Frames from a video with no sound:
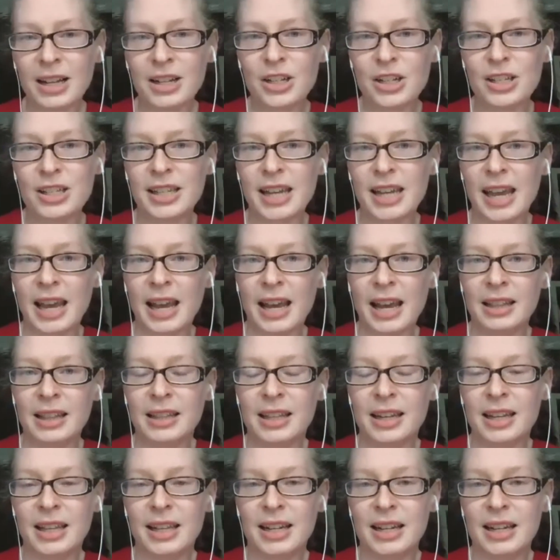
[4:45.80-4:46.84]
I just add
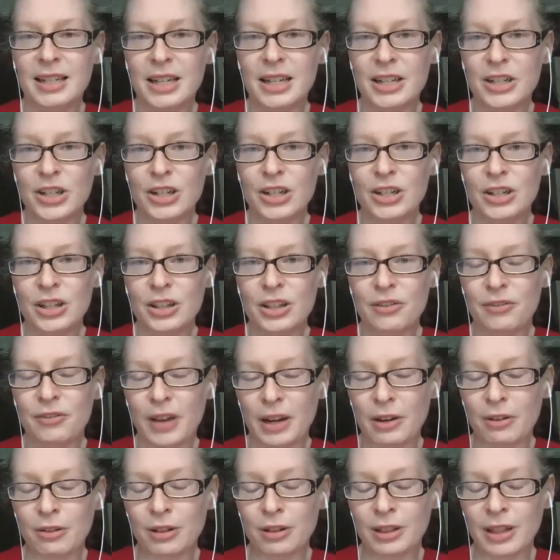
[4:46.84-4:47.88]
that in addition to the
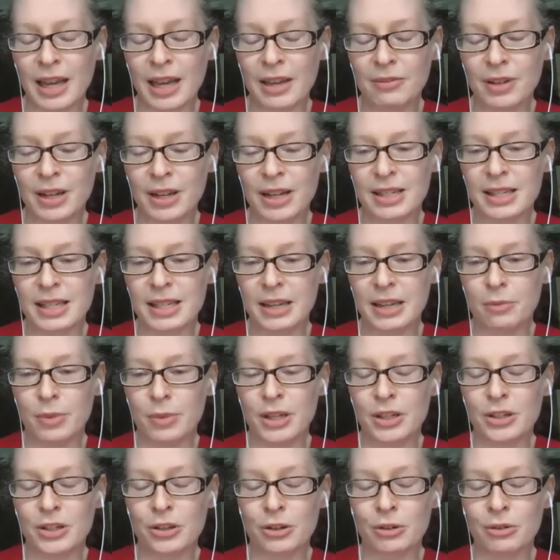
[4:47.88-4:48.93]
federal advocacy, and
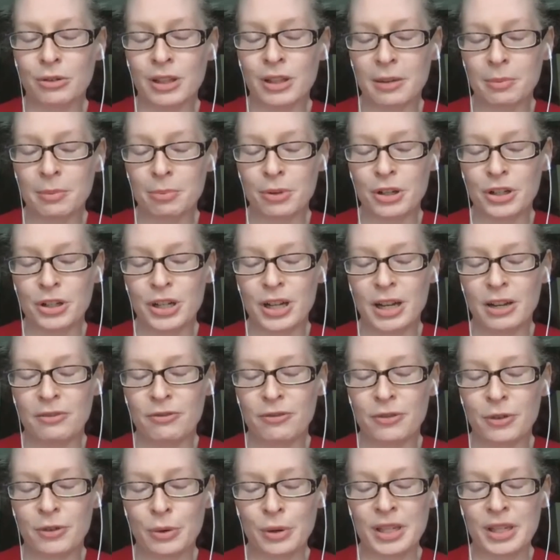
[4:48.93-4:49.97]
we certainly
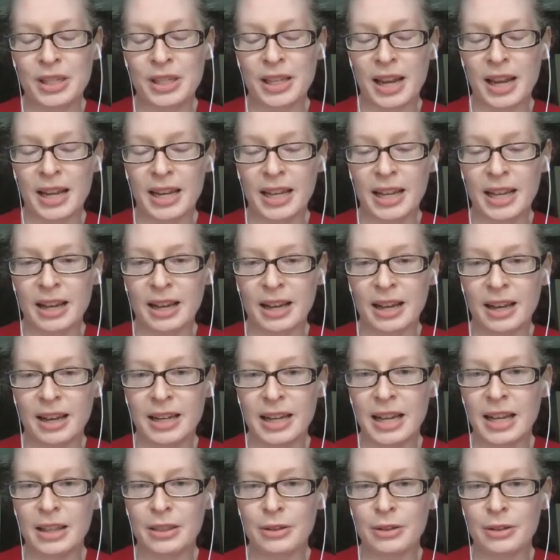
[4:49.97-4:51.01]
appreciate folks signing on,
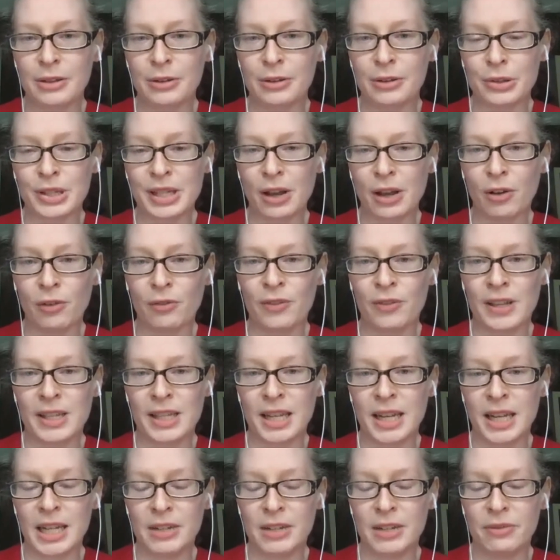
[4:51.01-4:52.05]
either yourself as
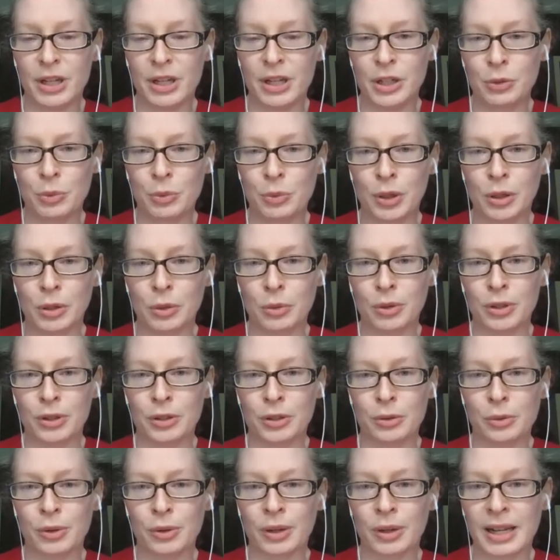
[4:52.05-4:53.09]
an individual or
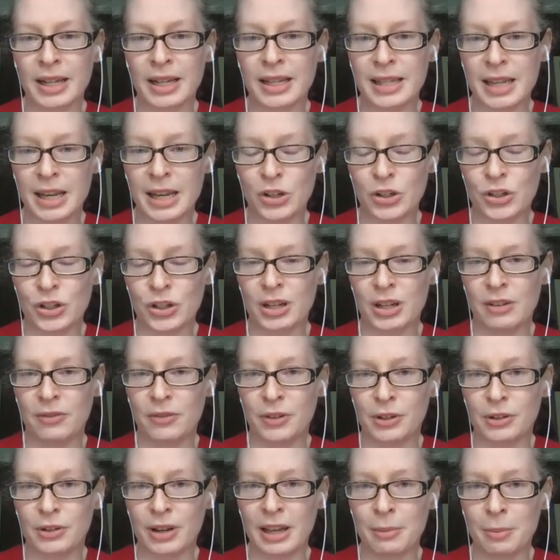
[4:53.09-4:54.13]
your organization, if
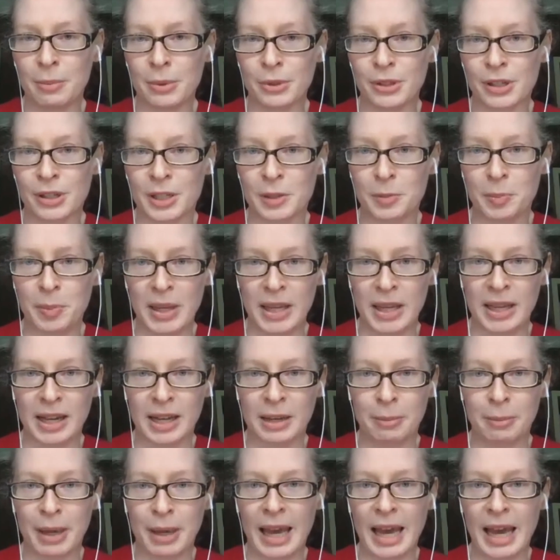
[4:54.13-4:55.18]
you're able to speak
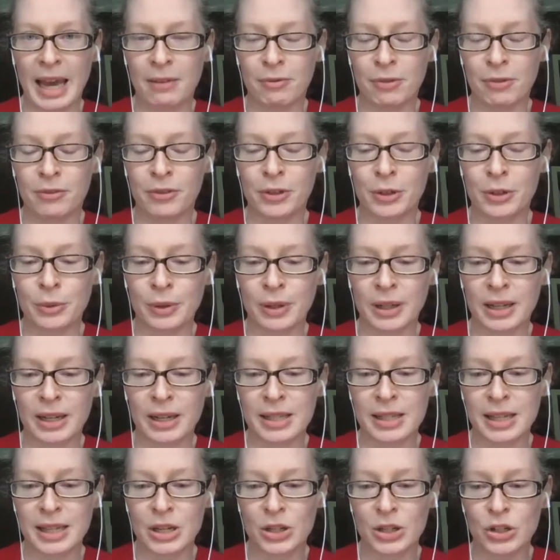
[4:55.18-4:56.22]
on behalf of your
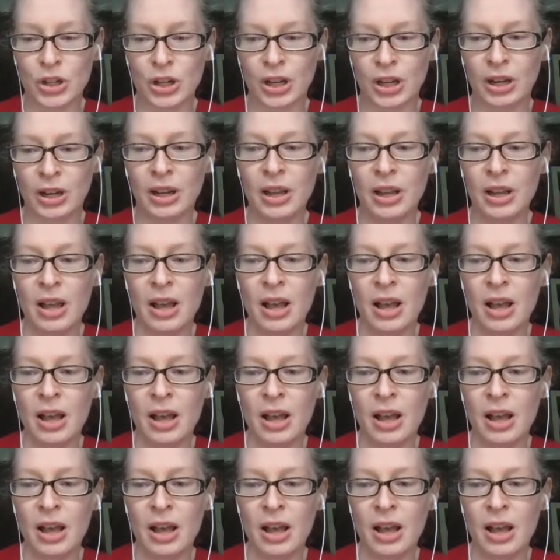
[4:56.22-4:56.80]
organization.